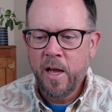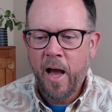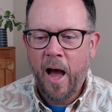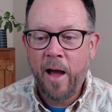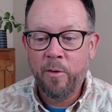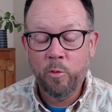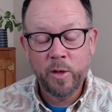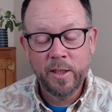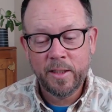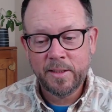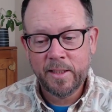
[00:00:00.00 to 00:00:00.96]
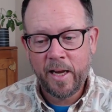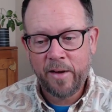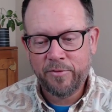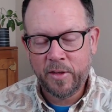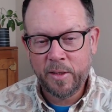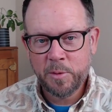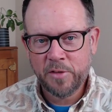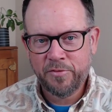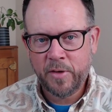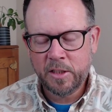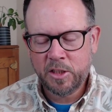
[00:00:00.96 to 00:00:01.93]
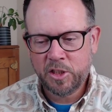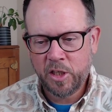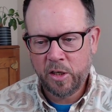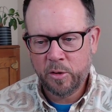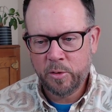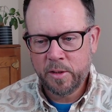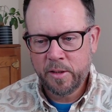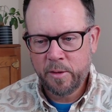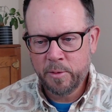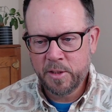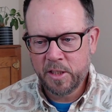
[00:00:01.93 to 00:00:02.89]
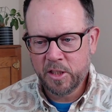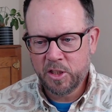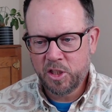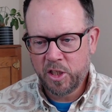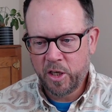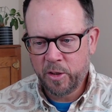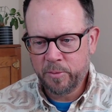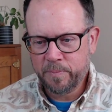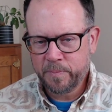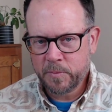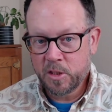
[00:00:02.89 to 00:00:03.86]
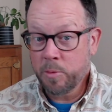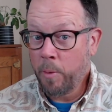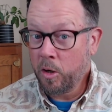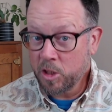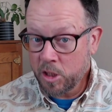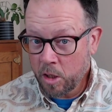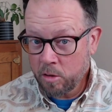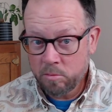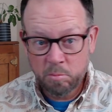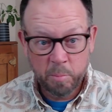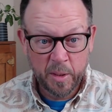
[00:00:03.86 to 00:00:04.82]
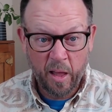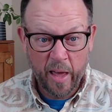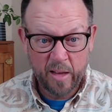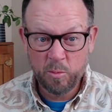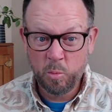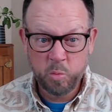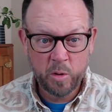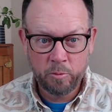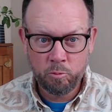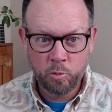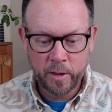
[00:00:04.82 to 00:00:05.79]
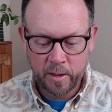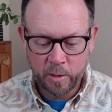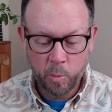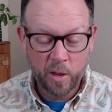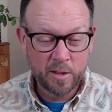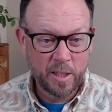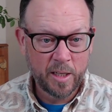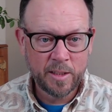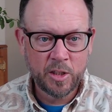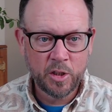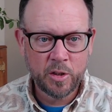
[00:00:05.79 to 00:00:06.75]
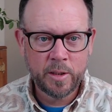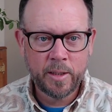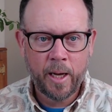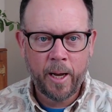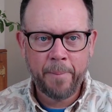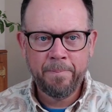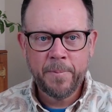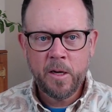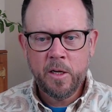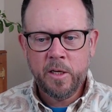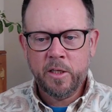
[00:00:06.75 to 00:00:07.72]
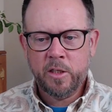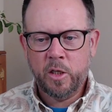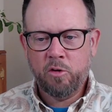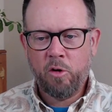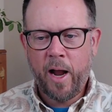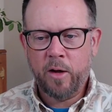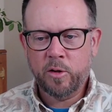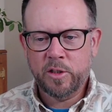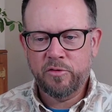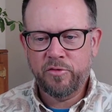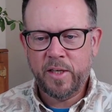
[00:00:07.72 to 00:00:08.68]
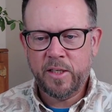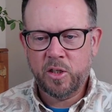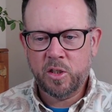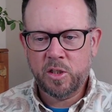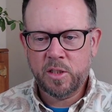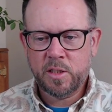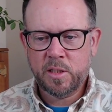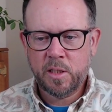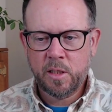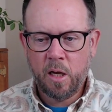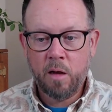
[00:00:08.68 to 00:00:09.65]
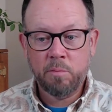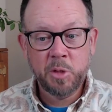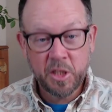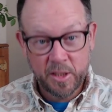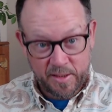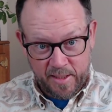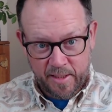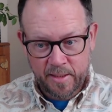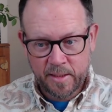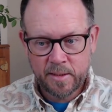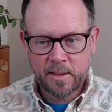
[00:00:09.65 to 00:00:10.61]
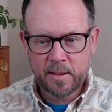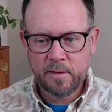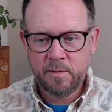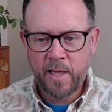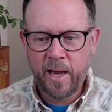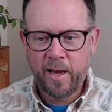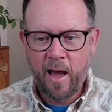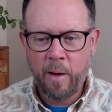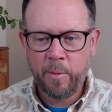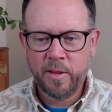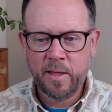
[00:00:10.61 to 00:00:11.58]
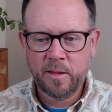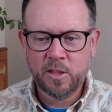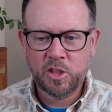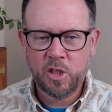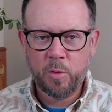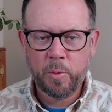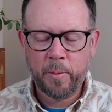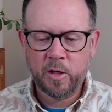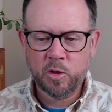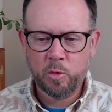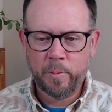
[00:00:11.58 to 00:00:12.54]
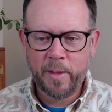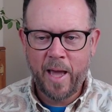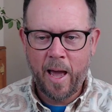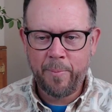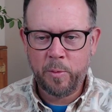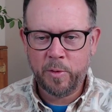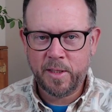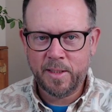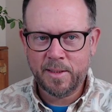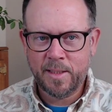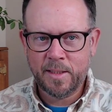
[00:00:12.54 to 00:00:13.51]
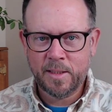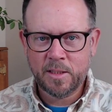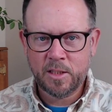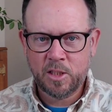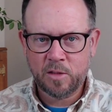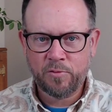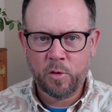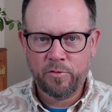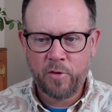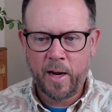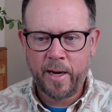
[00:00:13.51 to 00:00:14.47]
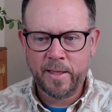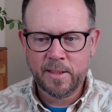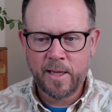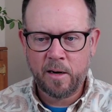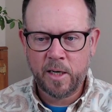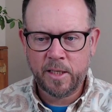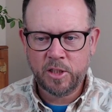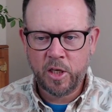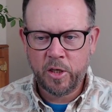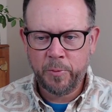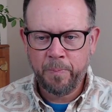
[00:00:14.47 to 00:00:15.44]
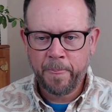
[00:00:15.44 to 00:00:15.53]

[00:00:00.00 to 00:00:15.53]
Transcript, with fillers: I really did have fun. It was a fun show. It was a good show, small show, but like really well done. Good. Uh, good crowd, good vendors, uh, good attendance. Yeah, I would think the show promoters would be happy with the attendance just for a Friday and Saturday show.